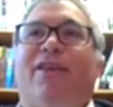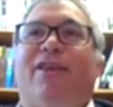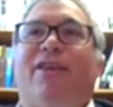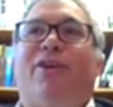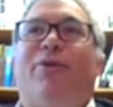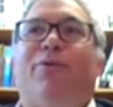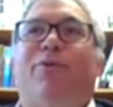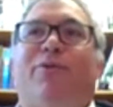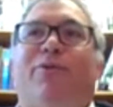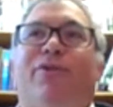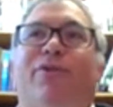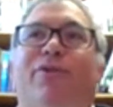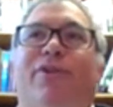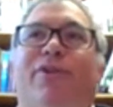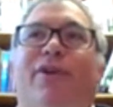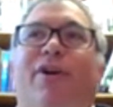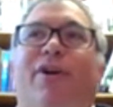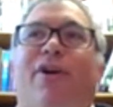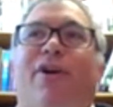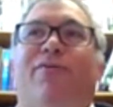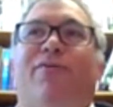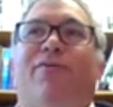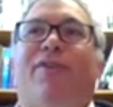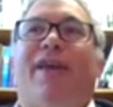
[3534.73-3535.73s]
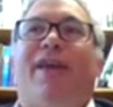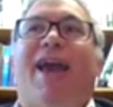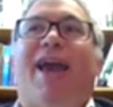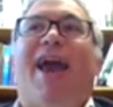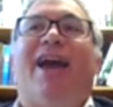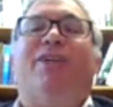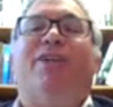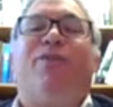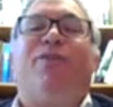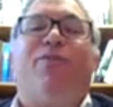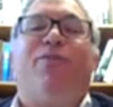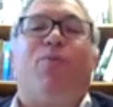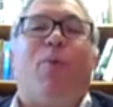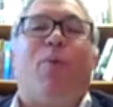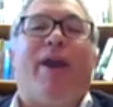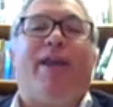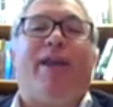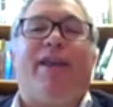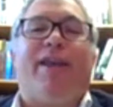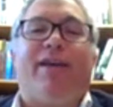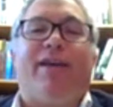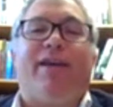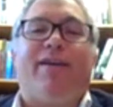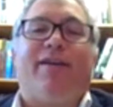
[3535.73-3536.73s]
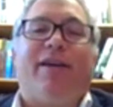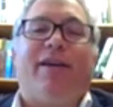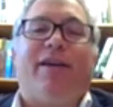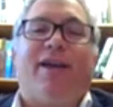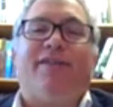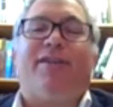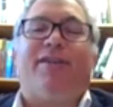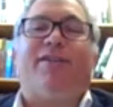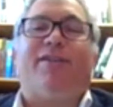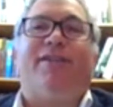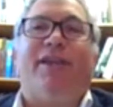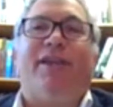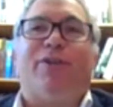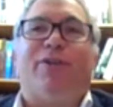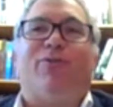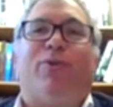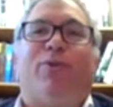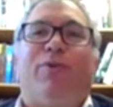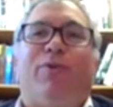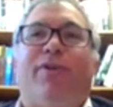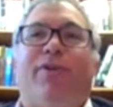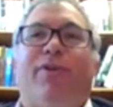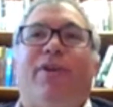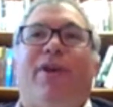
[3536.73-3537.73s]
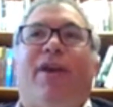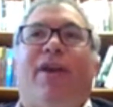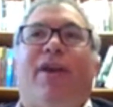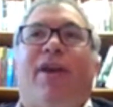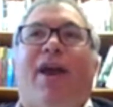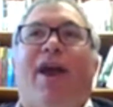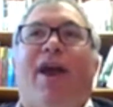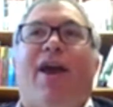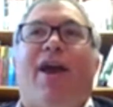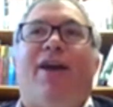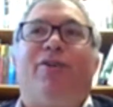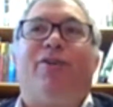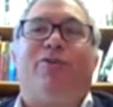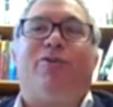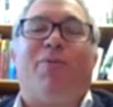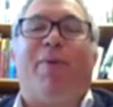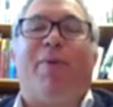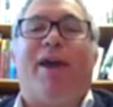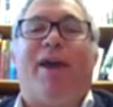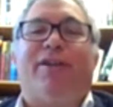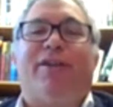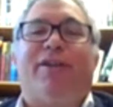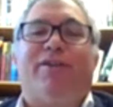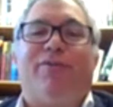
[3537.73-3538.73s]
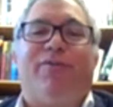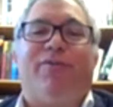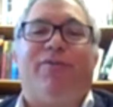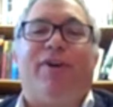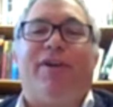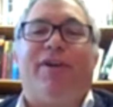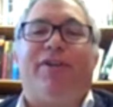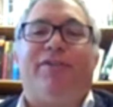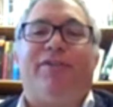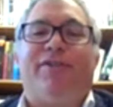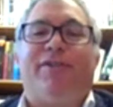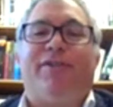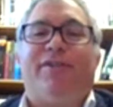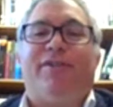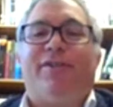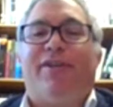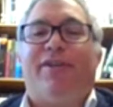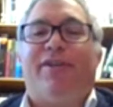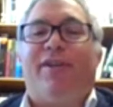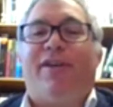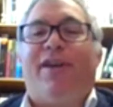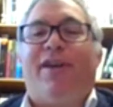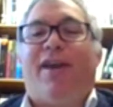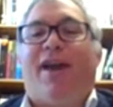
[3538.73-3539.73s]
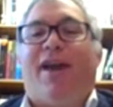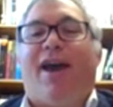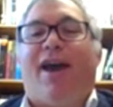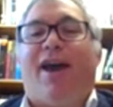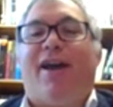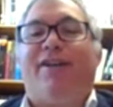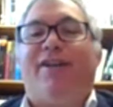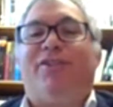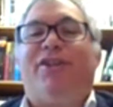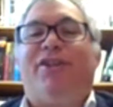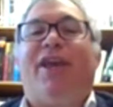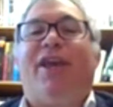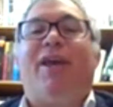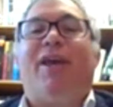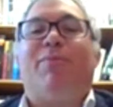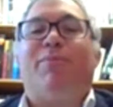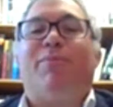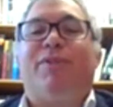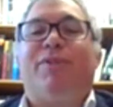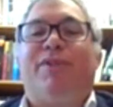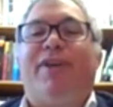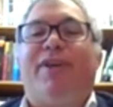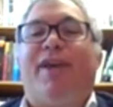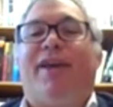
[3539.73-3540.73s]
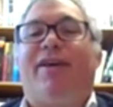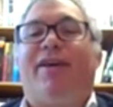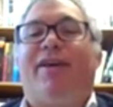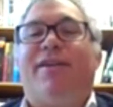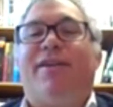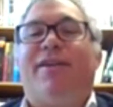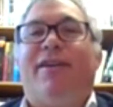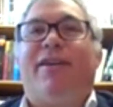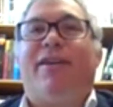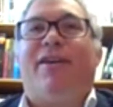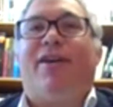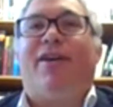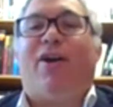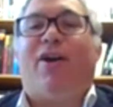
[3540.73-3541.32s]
the use of the act of waiting as a central dramatic device. J.M. Synge